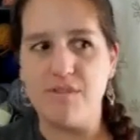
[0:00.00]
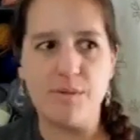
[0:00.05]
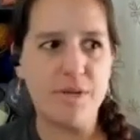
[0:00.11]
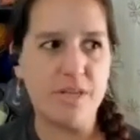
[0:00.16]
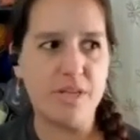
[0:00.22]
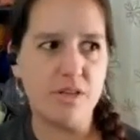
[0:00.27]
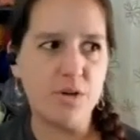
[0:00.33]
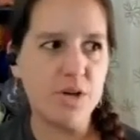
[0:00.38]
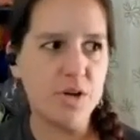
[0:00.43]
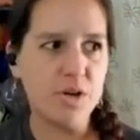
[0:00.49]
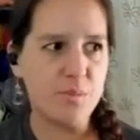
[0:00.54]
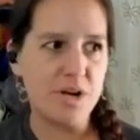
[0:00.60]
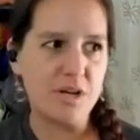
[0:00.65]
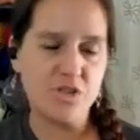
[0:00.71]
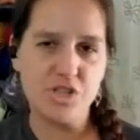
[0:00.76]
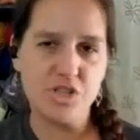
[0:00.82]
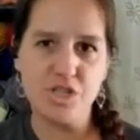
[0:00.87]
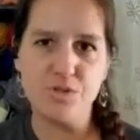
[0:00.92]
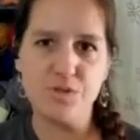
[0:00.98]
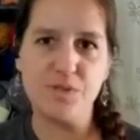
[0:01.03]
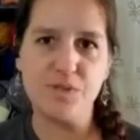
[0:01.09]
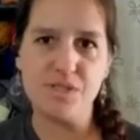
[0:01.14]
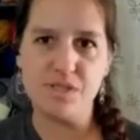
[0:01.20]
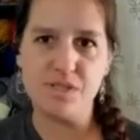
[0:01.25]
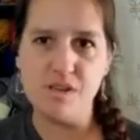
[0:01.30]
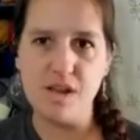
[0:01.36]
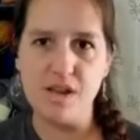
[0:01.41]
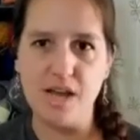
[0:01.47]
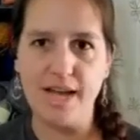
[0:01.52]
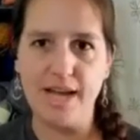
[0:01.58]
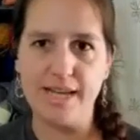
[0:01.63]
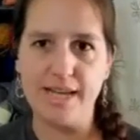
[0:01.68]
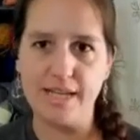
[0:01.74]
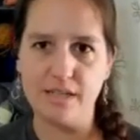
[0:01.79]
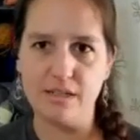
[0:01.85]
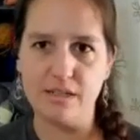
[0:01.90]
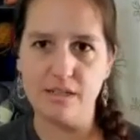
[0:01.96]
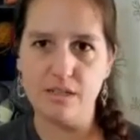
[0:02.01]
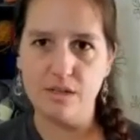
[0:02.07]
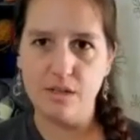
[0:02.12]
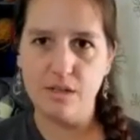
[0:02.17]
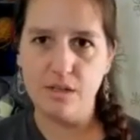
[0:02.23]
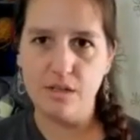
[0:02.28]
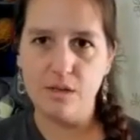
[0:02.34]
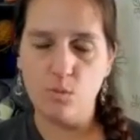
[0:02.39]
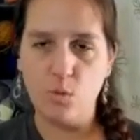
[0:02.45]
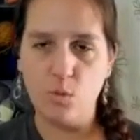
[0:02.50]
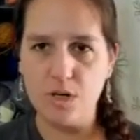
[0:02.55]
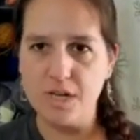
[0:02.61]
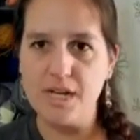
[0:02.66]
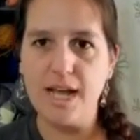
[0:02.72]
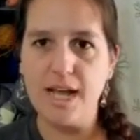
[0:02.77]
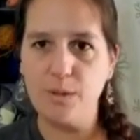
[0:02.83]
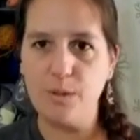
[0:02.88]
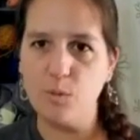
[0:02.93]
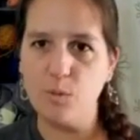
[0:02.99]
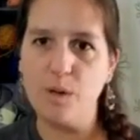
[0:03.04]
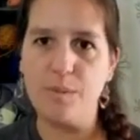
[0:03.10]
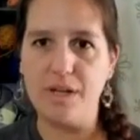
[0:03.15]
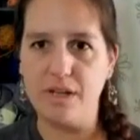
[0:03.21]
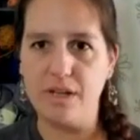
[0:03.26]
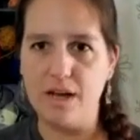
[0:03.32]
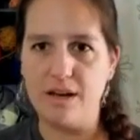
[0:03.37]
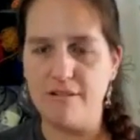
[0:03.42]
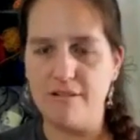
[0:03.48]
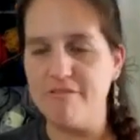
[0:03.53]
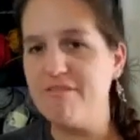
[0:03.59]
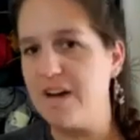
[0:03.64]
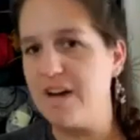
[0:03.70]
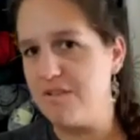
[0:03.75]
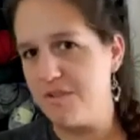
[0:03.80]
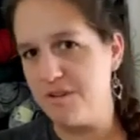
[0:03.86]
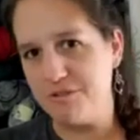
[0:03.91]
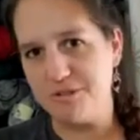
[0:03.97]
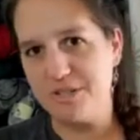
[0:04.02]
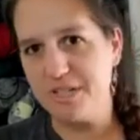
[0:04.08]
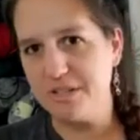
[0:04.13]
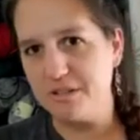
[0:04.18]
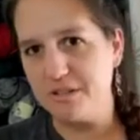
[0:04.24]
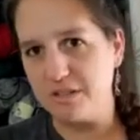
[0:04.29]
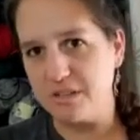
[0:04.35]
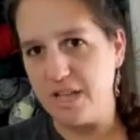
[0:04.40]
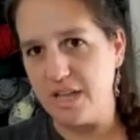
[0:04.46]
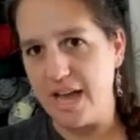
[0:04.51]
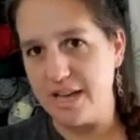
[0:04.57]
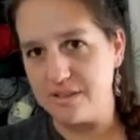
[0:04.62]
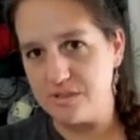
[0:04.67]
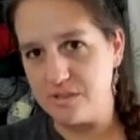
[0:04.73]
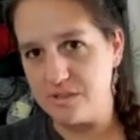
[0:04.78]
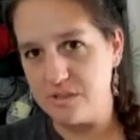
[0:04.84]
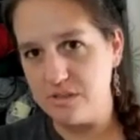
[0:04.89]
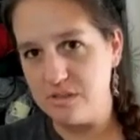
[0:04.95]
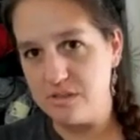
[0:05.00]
I mean, you hear about she was one of 9 women out of 500 in her class.